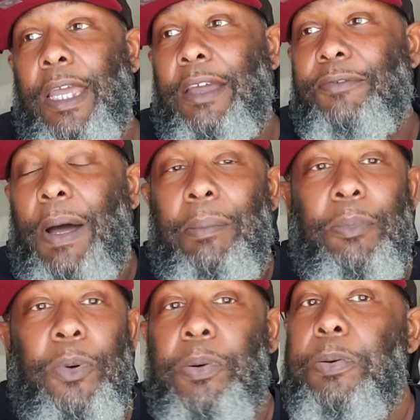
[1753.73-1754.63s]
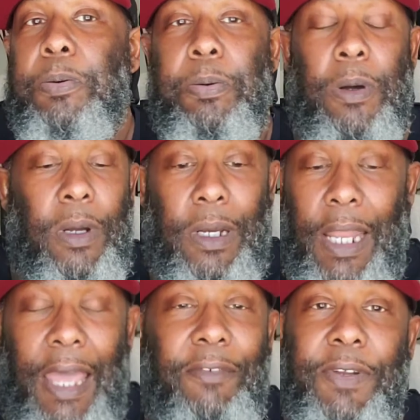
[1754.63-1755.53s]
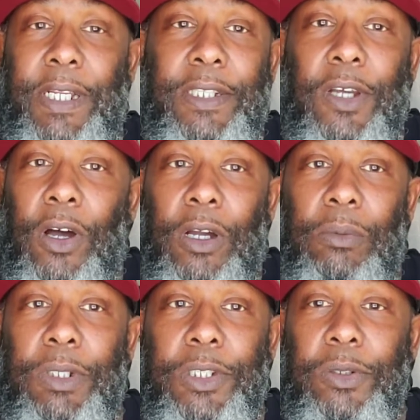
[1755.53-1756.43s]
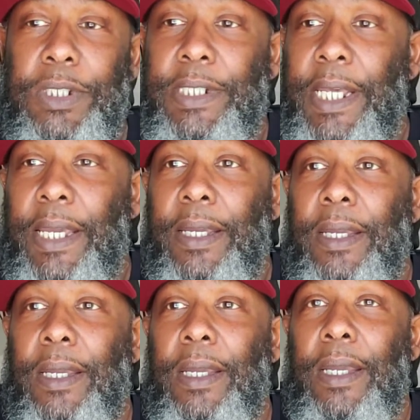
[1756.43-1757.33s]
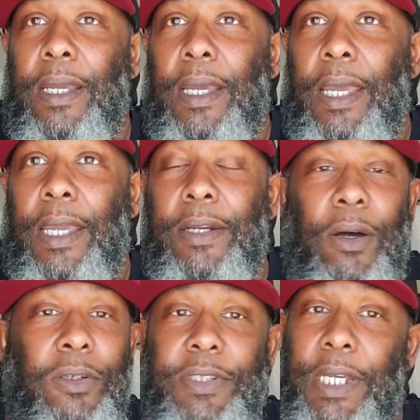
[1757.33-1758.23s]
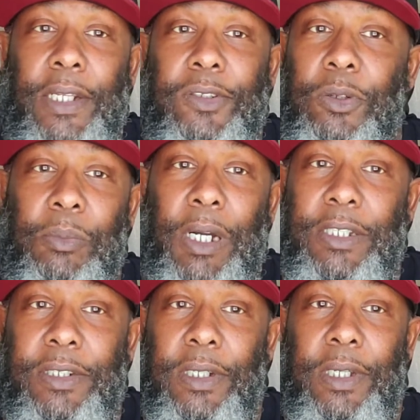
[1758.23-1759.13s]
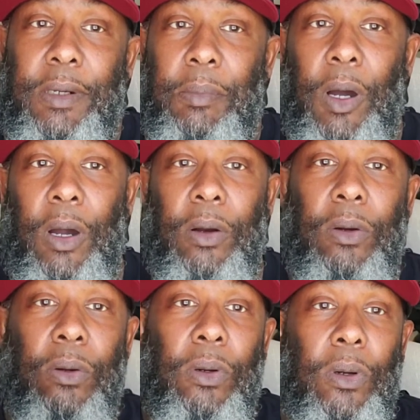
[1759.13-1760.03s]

if I'm laughing and talking with you today and don't say too much to you tomorrow,